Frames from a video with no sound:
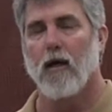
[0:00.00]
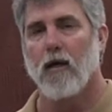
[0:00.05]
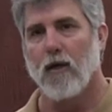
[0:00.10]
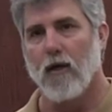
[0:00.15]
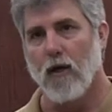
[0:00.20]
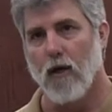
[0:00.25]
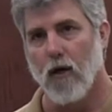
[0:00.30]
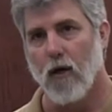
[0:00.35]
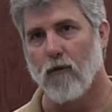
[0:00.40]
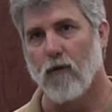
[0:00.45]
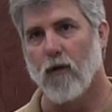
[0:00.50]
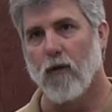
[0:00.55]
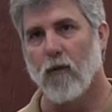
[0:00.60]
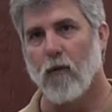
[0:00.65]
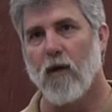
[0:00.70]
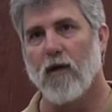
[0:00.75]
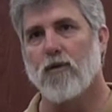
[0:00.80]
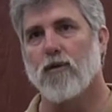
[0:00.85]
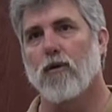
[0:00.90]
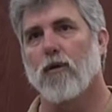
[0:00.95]
You get over into
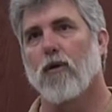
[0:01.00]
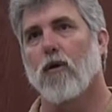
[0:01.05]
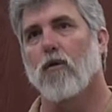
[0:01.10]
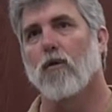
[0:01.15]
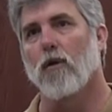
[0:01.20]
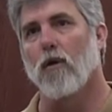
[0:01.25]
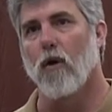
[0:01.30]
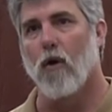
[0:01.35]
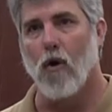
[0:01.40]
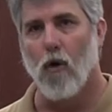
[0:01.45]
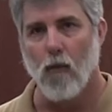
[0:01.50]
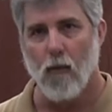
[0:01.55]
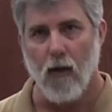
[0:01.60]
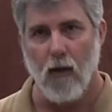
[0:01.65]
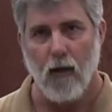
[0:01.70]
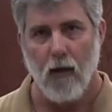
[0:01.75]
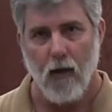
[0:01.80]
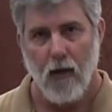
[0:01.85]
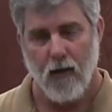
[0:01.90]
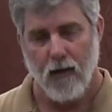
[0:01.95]
western
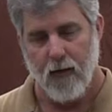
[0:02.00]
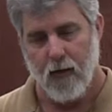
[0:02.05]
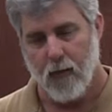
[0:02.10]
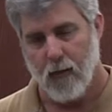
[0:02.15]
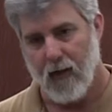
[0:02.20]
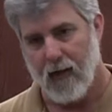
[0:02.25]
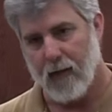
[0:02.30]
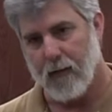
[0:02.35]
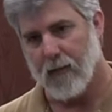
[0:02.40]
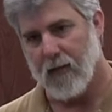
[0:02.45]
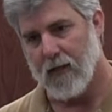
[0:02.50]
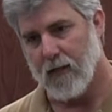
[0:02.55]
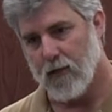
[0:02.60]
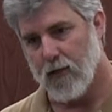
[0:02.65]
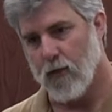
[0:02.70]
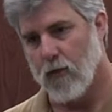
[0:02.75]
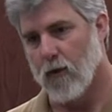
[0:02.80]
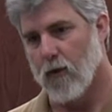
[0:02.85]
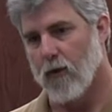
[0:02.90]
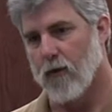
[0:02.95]
Oklahoma, there may be
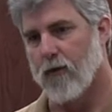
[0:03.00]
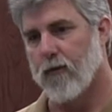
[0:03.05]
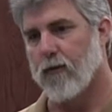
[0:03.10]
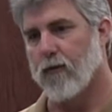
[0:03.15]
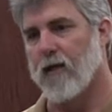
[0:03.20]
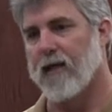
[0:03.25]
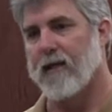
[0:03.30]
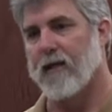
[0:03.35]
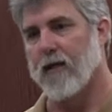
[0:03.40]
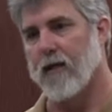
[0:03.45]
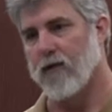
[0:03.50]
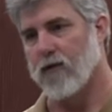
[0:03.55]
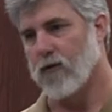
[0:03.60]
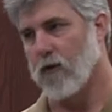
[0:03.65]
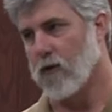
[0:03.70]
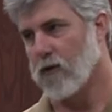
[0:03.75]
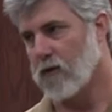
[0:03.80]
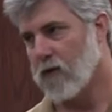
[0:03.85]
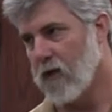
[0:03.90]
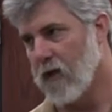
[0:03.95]
two or three
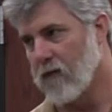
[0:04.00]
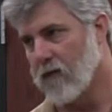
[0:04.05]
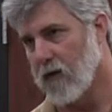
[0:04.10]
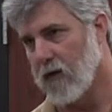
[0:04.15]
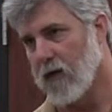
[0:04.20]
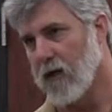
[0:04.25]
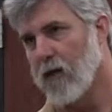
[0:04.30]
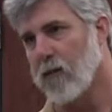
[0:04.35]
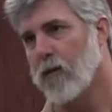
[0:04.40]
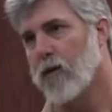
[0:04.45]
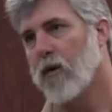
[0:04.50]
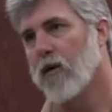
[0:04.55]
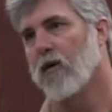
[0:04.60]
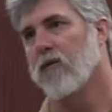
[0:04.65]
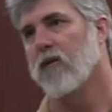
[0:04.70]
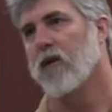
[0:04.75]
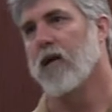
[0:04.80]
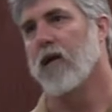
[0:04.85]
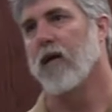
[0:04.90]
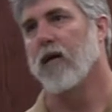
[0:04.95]
districts covering up part
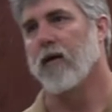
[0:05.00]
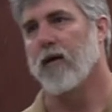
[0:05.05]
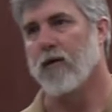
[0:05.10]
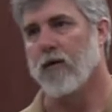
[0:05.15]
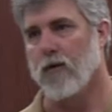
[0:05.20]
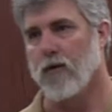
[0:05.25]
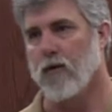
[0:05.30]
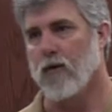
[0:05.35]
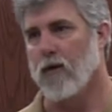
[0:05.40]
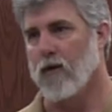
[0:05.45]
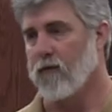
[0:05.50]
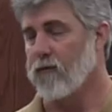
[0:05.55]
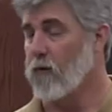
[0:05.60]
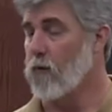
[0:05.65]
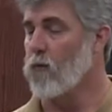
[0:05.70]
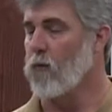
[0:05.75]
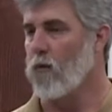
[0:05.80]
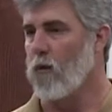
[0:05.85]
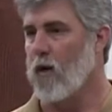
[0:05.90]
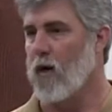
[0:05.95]
of a county due to
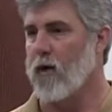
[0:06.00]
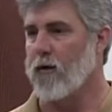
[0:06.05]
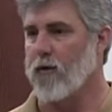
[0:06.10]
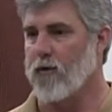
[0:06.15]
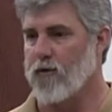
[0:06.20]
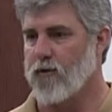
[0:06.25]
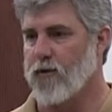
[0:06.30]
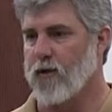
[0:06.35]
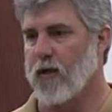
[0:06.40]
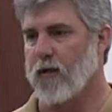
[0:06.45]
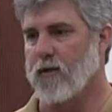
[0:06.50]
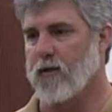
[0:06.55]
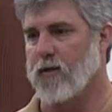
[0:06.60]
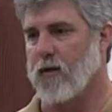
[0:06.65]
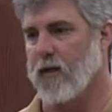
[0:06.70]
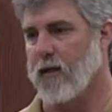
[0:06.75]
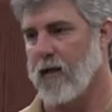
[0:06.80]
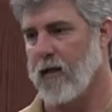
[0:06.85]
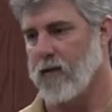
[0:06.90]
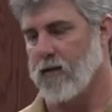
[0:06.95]
different watersheds
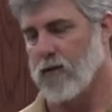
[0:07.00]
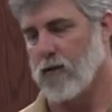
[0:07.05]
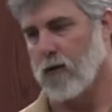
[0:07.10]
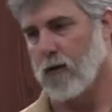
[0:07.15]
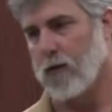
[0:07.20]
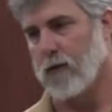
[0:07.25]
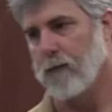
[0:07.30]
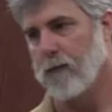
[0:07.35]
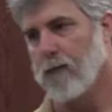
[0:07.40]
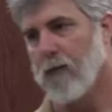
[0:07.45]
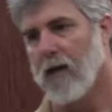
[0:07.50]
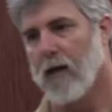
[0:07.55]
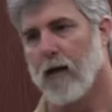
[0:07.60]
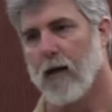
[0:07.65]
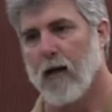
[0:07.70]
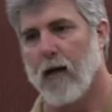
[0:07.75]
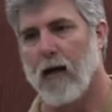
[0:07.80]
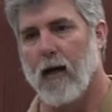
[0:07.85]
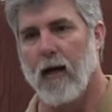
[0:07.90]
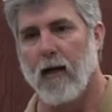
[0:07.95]
and that sort.
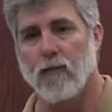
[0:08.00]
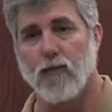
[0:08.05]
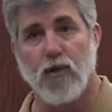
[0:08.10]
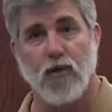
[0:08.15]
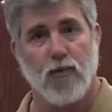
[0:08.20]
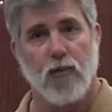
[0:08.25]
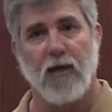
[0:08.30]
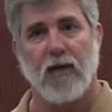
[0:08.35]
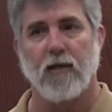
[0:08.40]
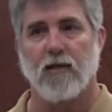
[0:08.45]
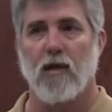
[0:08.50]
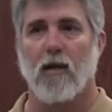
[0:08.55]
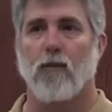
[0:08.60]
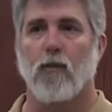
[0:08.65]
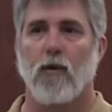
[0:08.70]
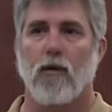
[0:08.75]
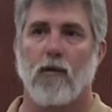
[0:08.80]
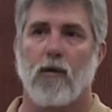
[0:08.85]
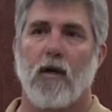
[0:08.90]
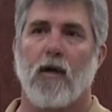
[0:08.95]
Um, just because I'm
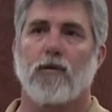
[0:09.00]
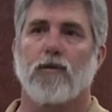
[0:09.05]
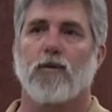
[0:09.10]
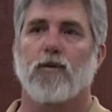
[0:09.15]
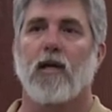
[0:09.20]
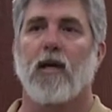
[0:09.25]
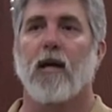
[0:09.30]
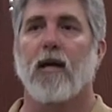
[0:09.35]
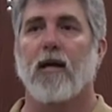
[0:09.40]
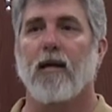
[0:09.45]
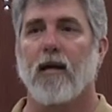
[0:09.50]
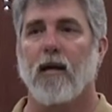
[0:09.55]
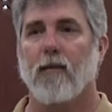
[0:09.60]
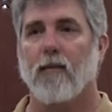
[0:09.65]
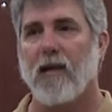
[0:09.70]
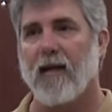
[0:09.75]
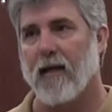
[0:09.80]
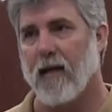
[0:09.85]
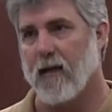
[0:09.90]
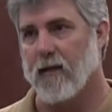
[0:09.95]
with the Rogers County
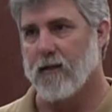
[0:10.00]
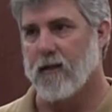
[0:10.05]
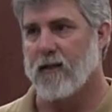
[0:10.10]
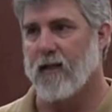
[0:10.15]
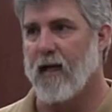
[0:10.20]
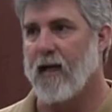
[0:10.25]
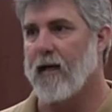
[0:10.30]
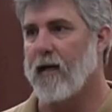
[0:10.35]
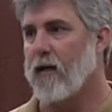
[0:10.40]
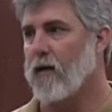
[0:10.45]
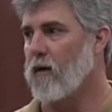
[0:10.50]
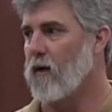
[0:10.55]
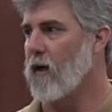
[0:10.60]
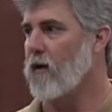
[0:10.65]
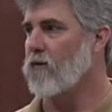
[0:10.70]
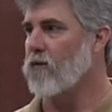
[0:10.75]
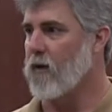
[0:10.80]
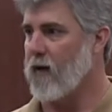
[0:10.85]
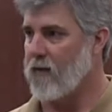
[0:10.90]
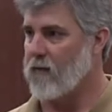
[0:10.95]
doesn't mean I stay here.
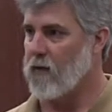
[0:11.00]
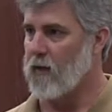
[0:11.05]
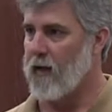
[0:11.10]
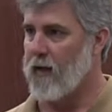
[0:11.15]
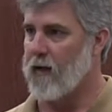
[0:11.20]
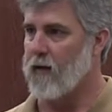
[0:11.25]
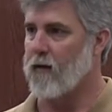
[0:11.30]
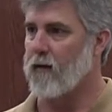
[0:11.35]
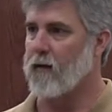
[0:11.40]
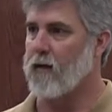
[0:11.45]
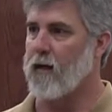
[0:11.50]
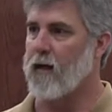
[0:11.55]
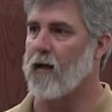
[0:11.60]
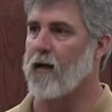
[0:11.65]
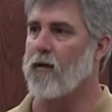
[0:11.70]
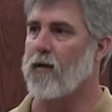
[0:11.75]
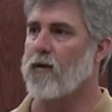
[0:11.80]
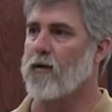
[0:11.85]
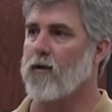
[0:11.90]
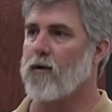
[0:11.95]
I travel out of the
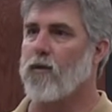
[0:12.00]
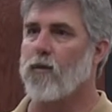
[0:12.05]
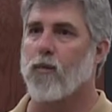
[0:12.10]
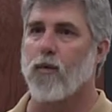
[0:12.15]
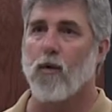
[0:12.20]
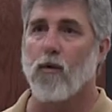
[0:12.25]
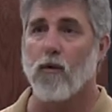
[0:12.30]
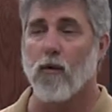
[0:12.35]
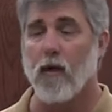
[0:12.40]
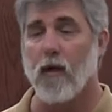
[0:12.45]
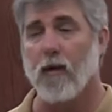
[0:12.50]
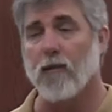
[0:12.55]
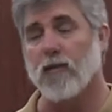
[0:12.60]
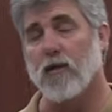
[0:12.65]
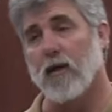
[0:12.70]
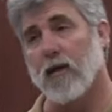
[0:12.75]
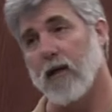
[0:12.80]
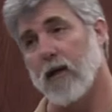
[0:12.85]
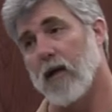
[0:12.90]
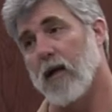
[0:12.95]
county to do
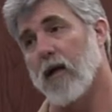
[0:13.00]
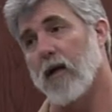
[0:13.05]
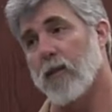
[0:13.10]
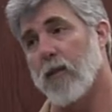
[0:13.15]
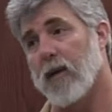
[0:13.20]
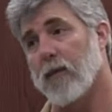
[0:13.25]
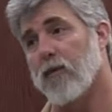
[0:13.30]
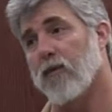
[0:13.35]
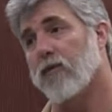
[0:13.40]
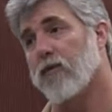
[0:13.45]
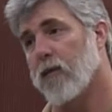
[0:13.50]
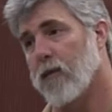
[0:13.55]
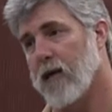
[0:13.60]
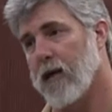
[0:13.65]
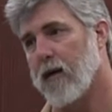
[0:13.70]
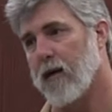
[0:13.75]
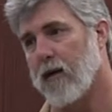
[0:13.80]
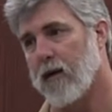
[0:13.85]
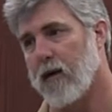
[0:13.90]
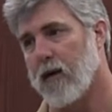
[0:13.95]
programs, and I get a lot of people from
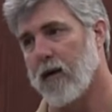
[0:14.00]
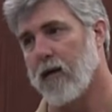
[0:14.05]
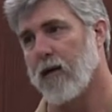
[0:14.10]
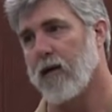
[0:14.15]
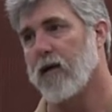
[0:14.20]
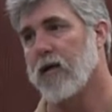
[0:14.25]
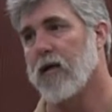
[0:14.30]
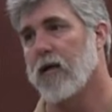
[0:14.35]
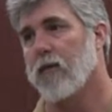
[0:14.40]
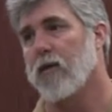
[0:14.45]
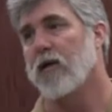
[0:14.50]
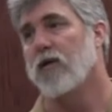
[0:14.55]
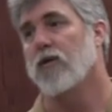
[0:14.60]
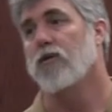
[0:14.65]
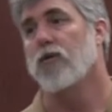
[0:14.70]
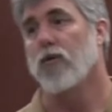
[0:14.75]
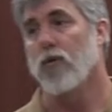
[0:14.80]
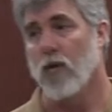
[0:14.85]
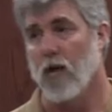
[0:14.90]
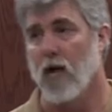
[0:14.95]
out of the county coming
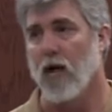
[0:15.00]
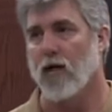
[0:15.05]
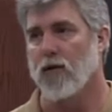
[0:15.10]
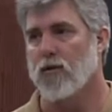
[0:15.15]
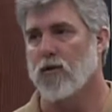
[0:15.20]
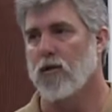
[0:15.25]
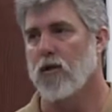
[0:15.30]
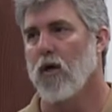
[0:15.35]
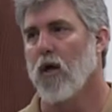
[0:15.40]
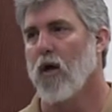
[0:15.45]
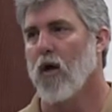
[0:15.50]
to us